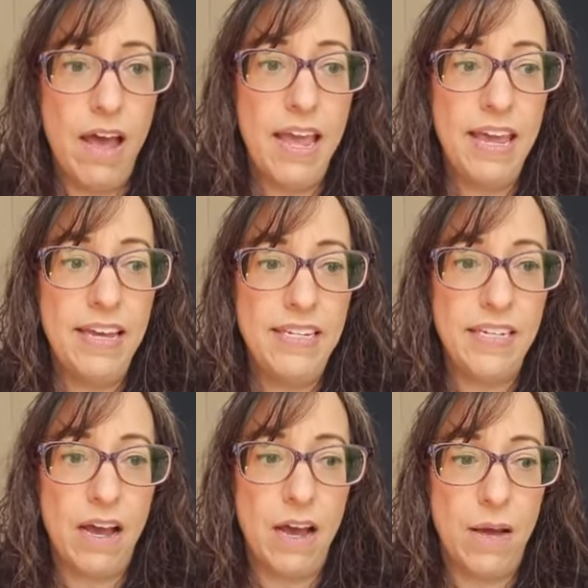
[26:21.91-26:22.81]
and
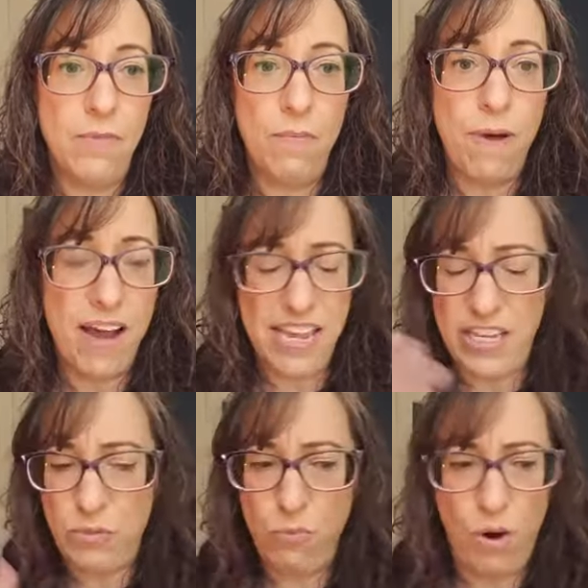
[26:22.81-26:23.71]
um, your body
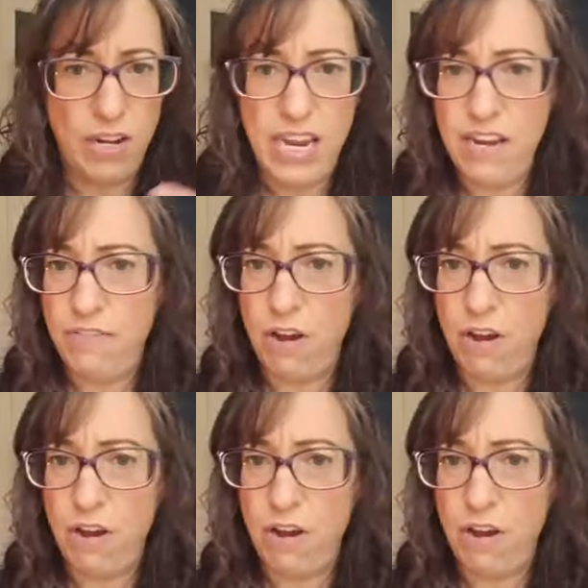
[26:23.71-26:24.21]
is working